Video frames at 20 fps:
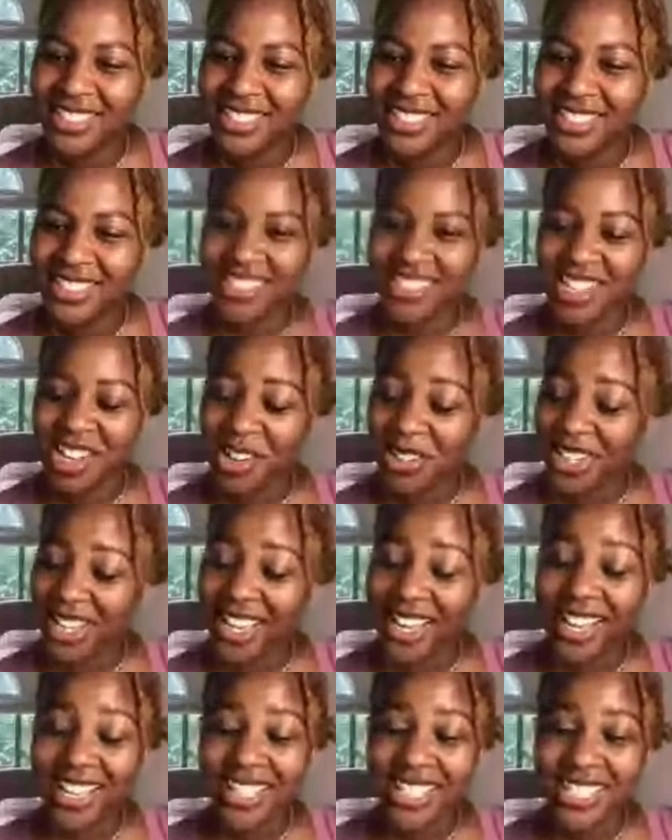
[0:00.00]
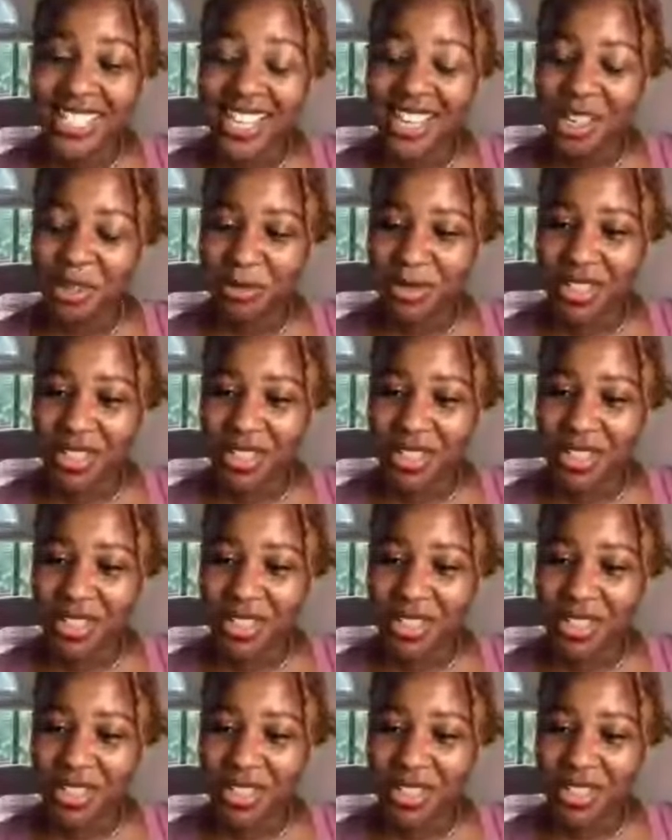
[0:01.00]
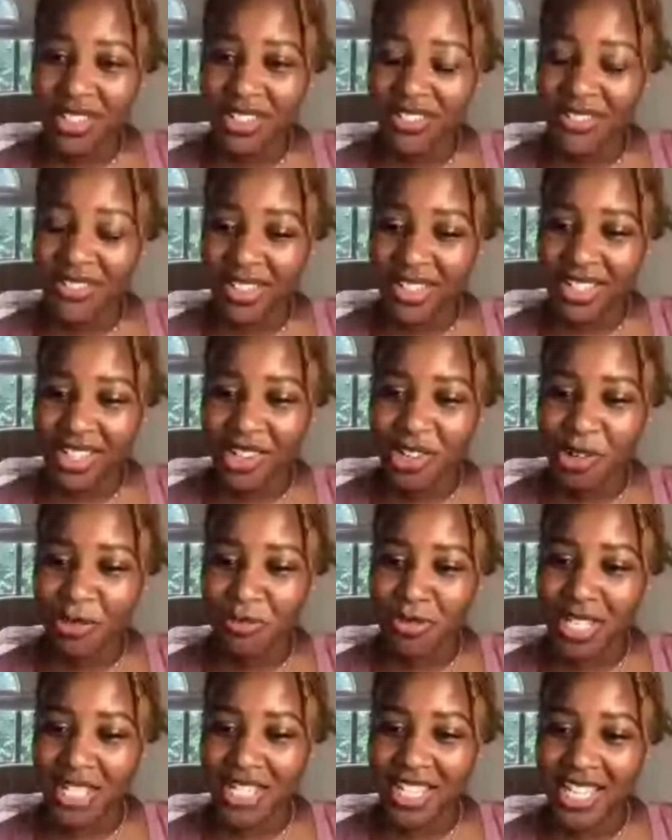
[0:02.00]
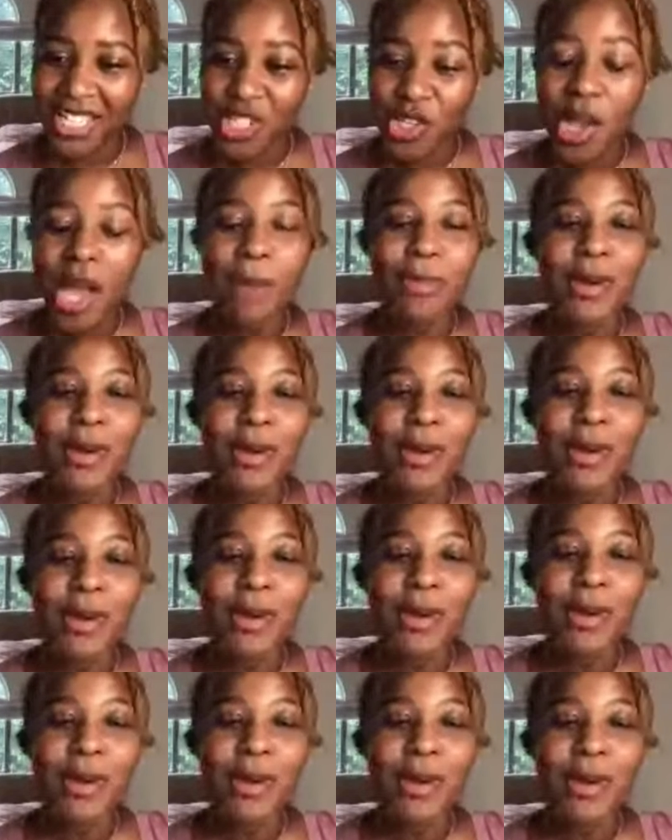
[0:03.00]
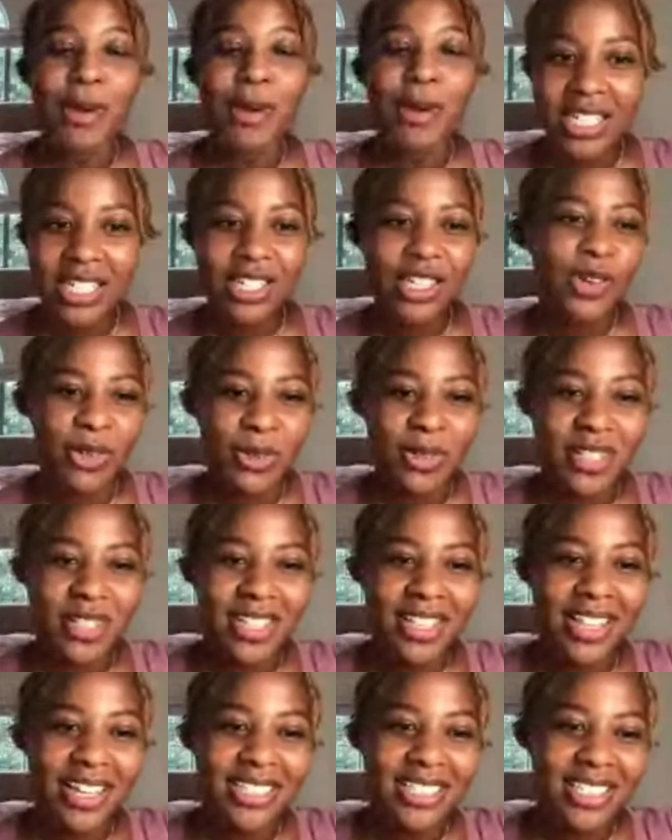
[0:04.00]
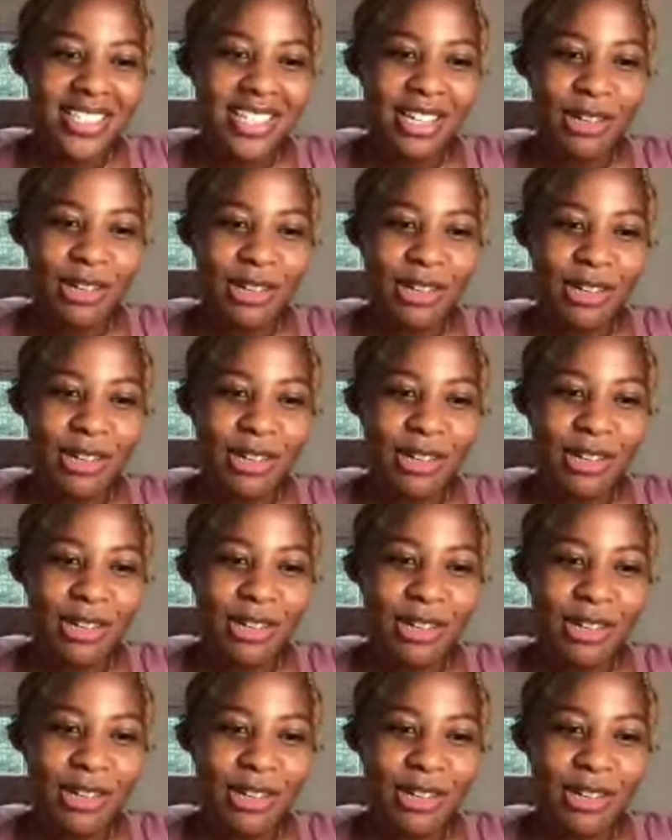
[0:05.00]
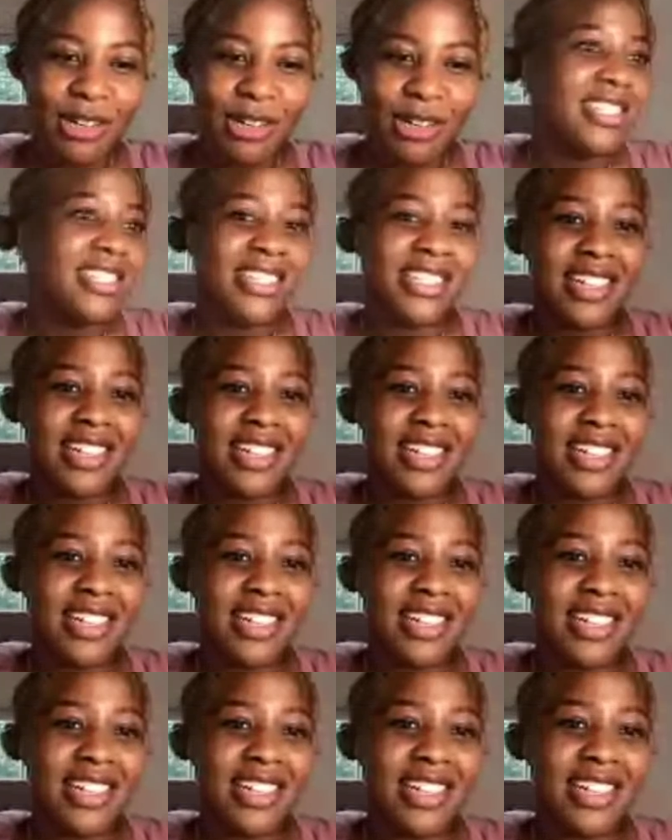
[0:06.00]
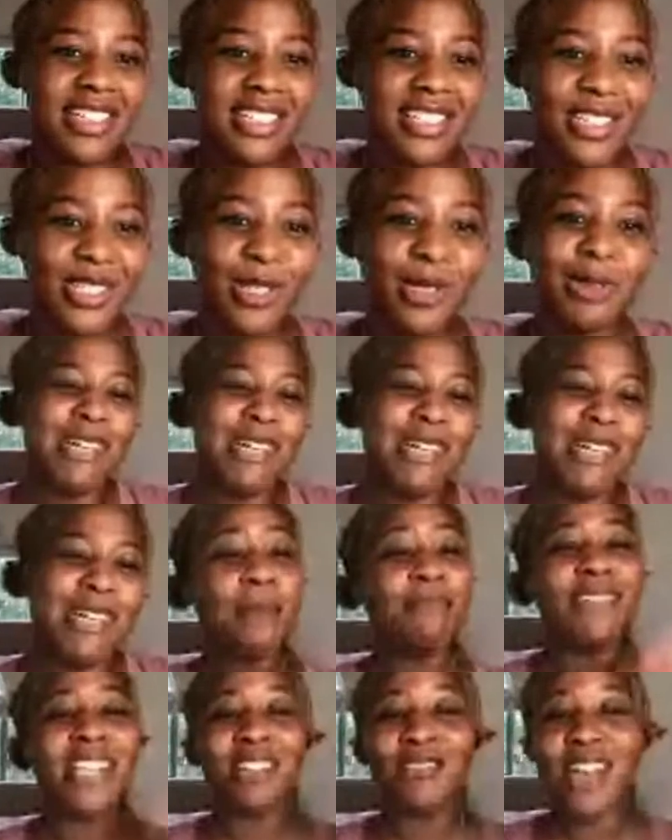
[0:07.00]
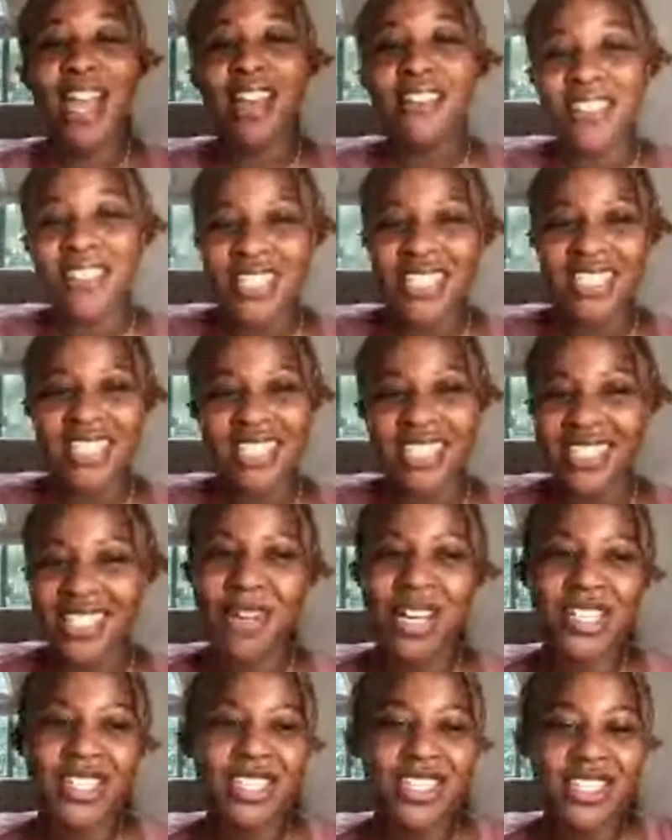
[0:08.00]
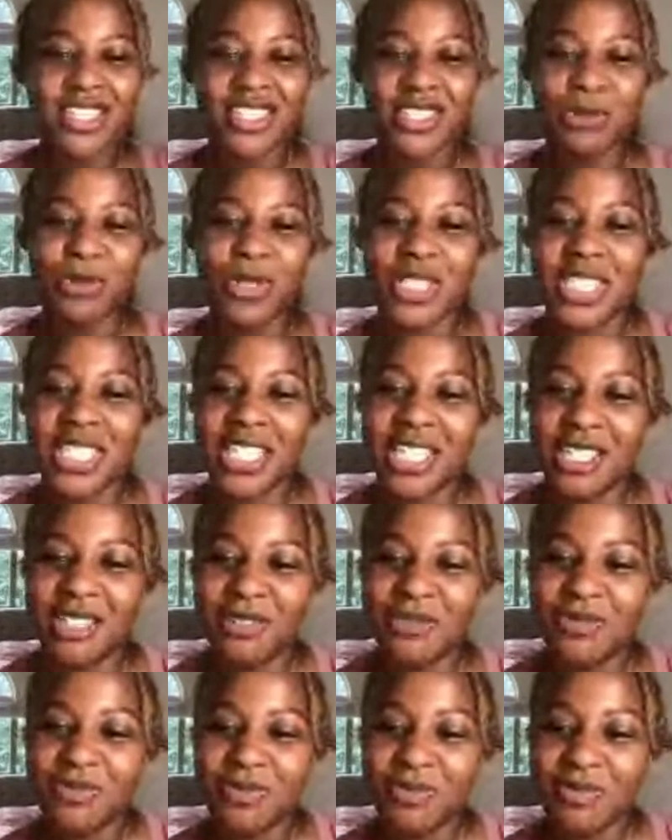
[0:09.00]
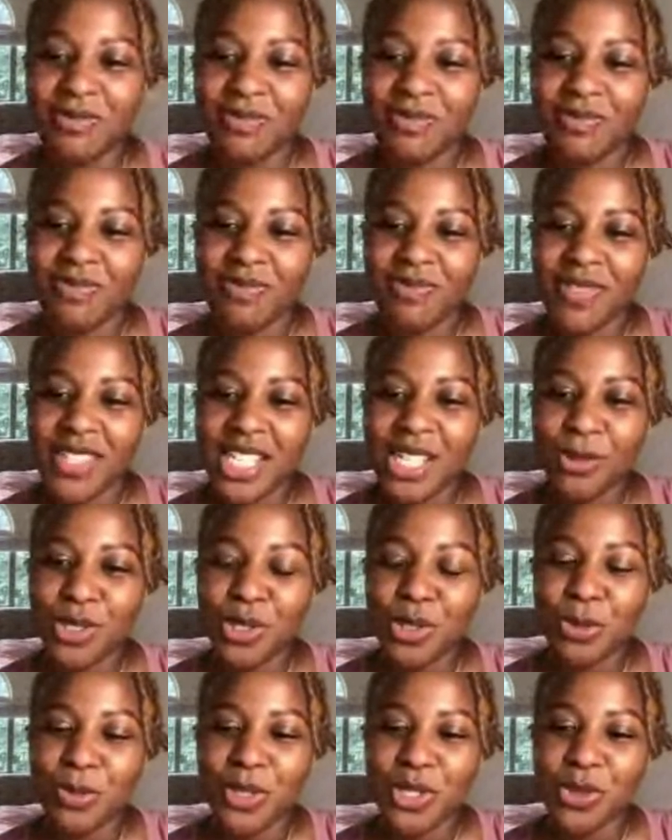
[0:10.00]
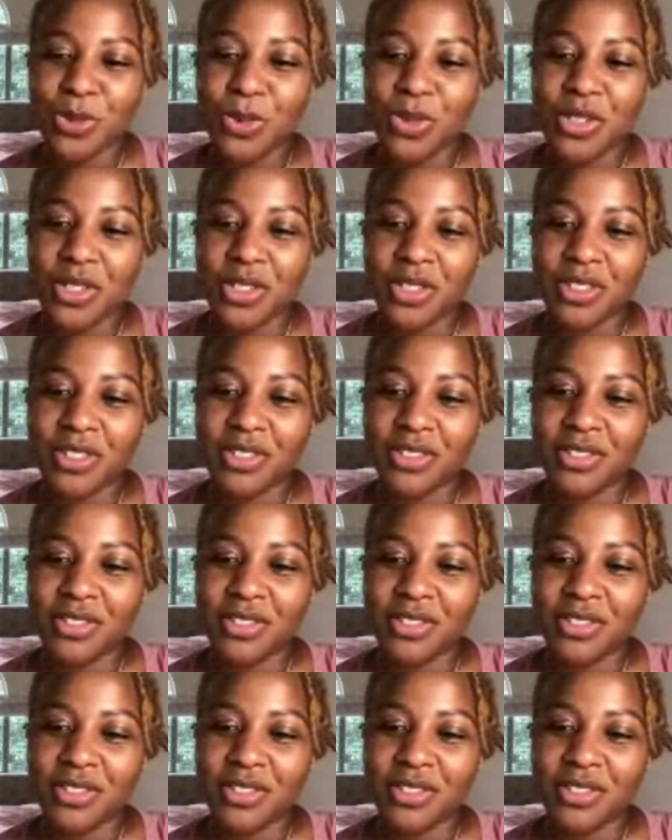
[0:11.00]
Okay, I guess I am going to find out on Monday. So how about, can I go in the, oh wait, I'm not going to go in the closets because I got shit in the closet too. So, but I'm having like monitors. Well, it was too much work.